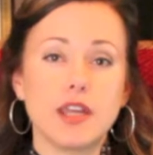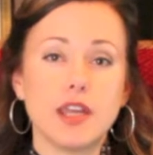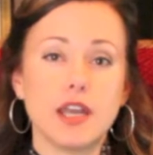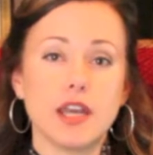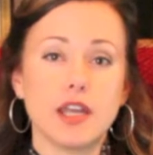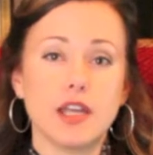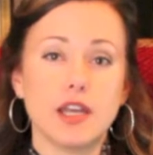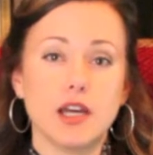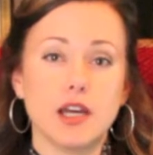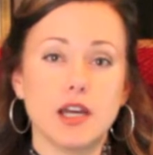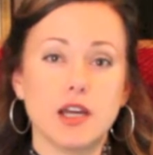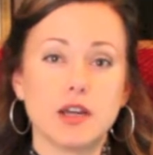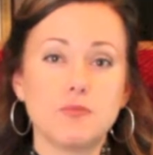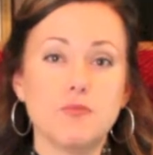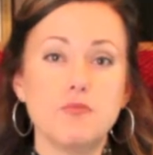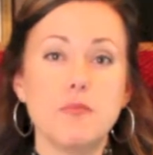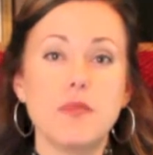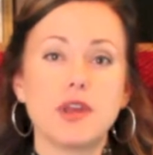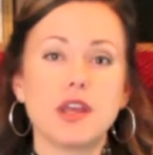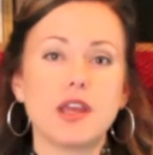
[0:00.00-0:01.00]

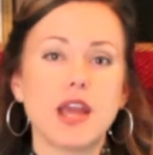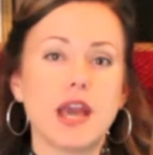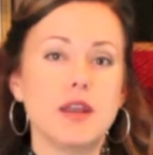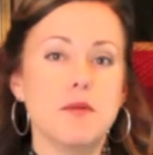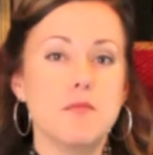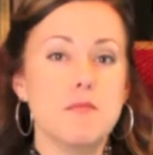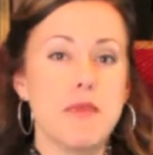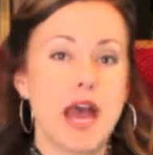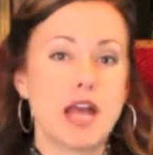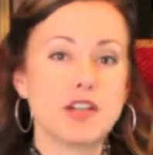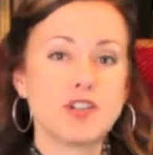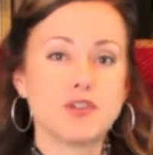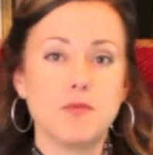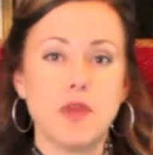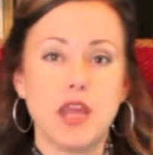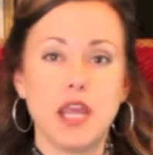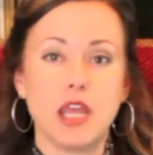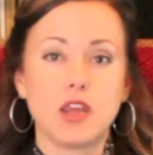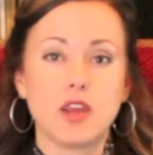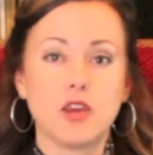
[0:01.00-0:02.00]
can kind of
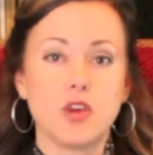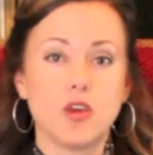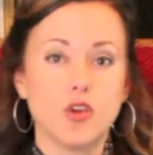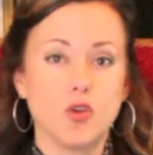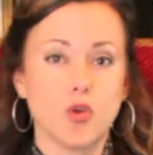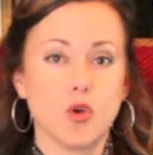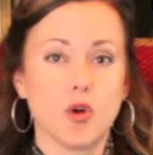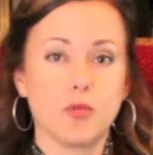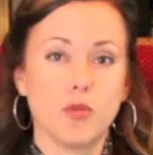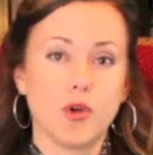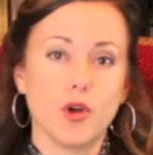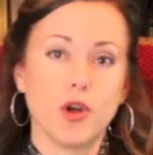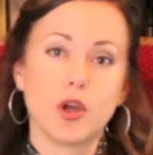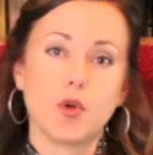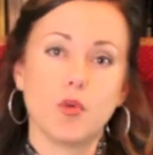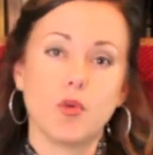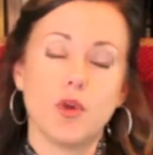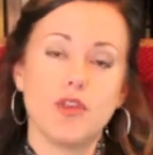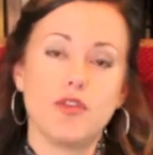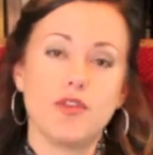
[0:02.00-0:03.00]
matchmake your
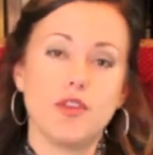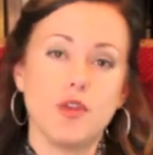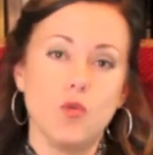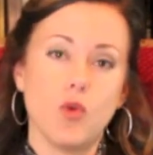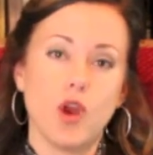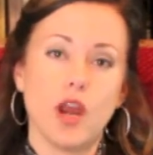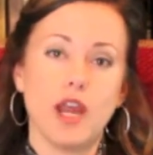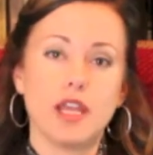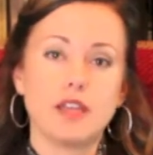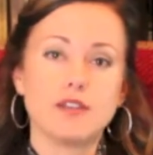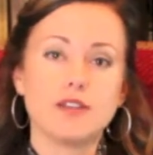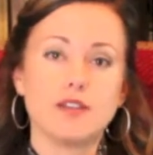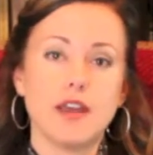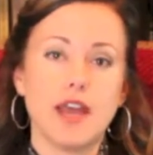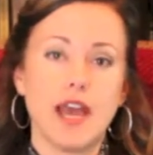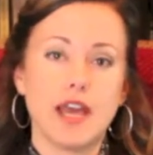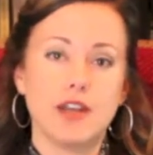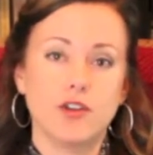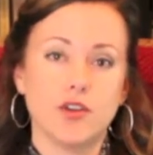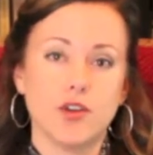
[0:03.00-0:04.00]
book with the
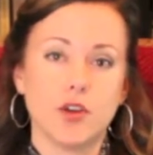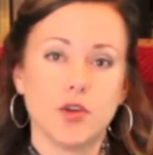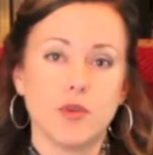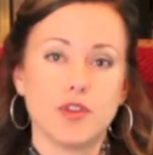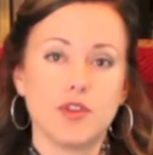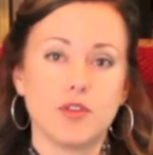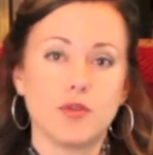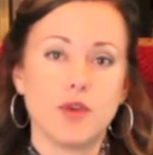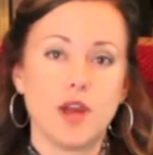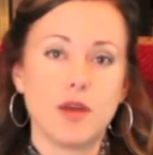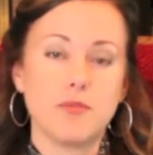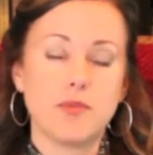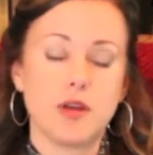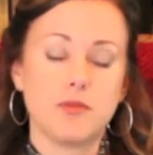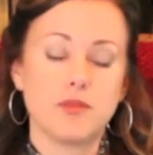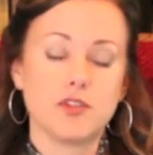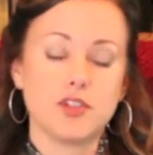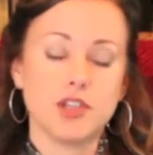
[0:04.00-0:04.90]
right editor, with the right